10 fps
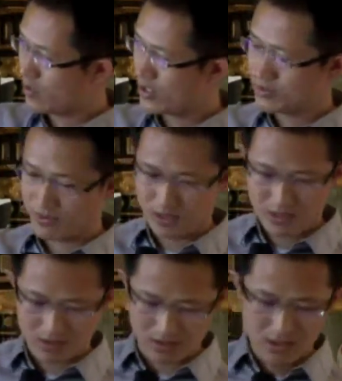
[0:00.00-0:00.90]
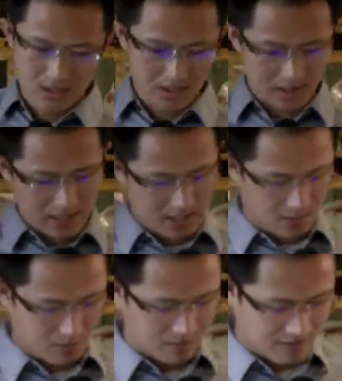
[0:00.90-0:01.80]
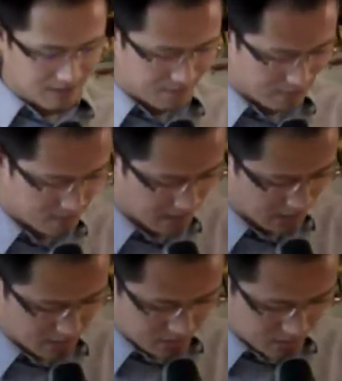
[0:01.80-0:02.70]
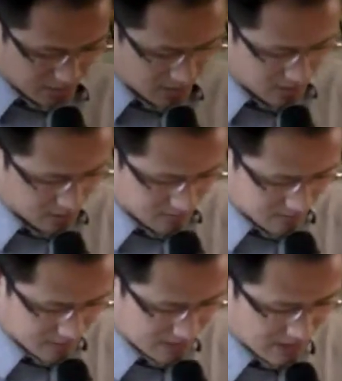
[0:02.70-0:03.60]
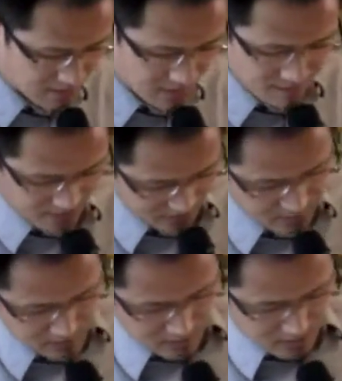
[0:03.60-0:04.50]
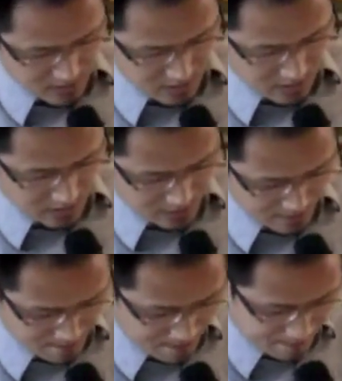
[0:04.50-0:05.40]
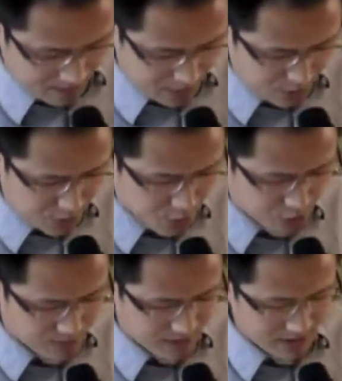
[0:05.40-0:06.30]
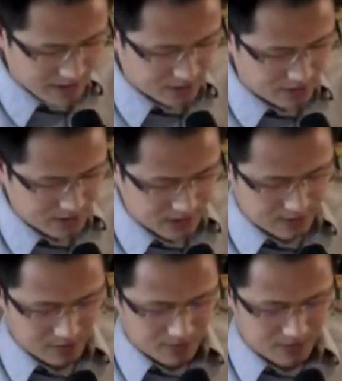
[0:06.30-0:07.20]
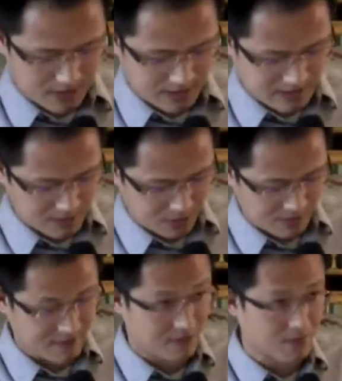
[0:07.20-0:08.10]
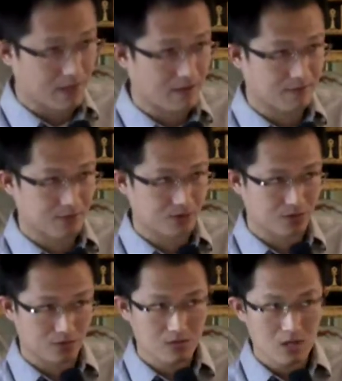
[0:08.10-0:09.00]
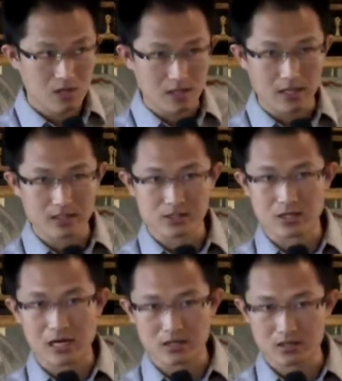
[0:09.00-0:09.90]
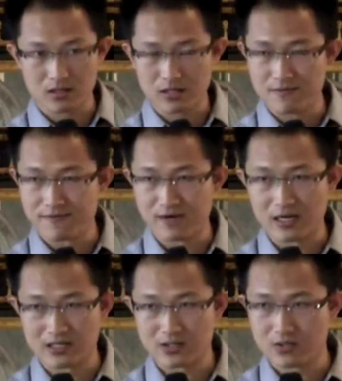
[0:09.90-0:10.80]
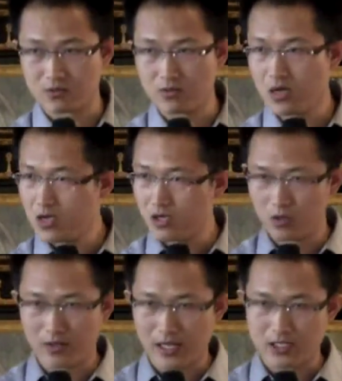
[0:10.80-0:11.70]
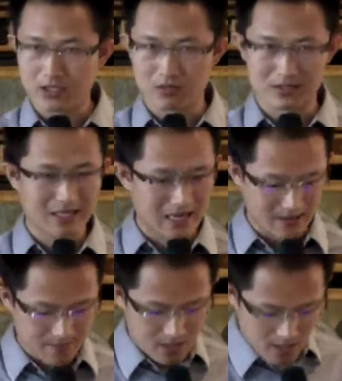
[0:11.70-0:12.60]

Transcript: reach me here, and I can provide feedback uh, the same evening. Um, so social media, as you can see from this example, is a very powerful tool. It's not confined to location or time.